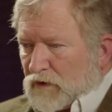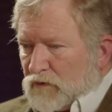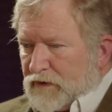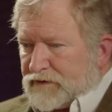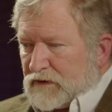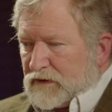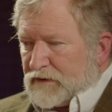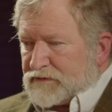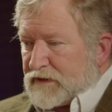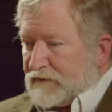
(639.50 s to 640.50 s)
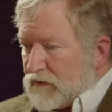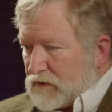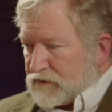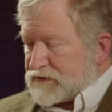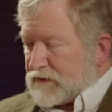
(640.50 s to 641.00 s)
with the libs, they've
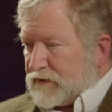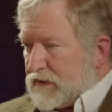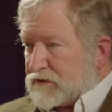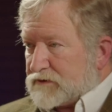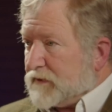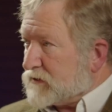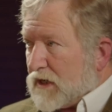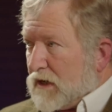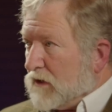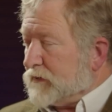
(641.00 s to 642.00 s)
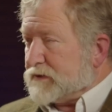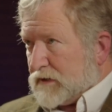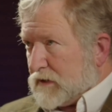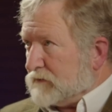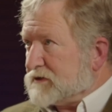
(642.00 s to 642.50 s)
gone to something else. But it's always
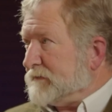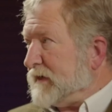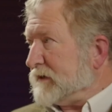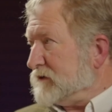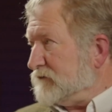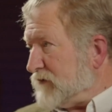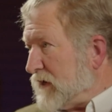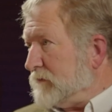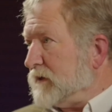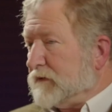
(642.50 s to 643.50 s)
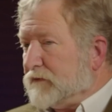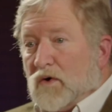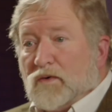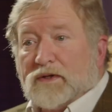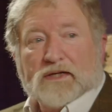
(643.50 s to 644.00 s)
about the environment.
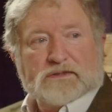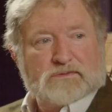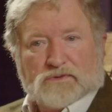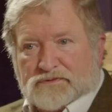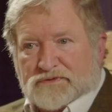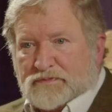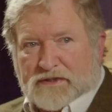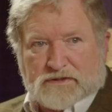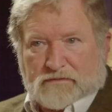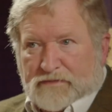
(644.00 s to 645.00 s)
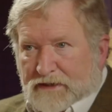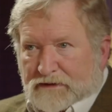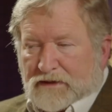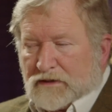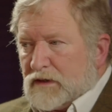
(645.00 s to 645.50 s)
And guess who was president back
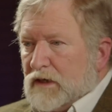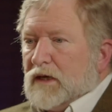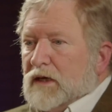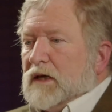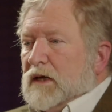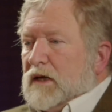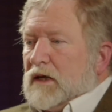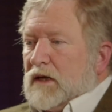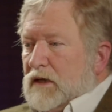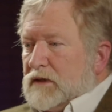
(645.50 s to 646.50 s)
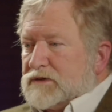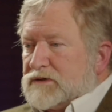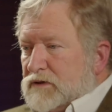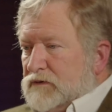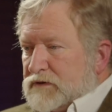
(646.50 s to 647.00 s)
then? It
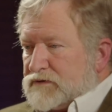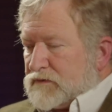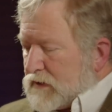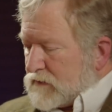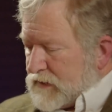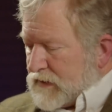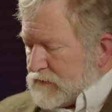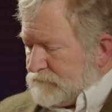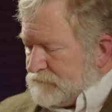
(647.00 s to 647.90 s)
certainly wasn't Ronald Reagan.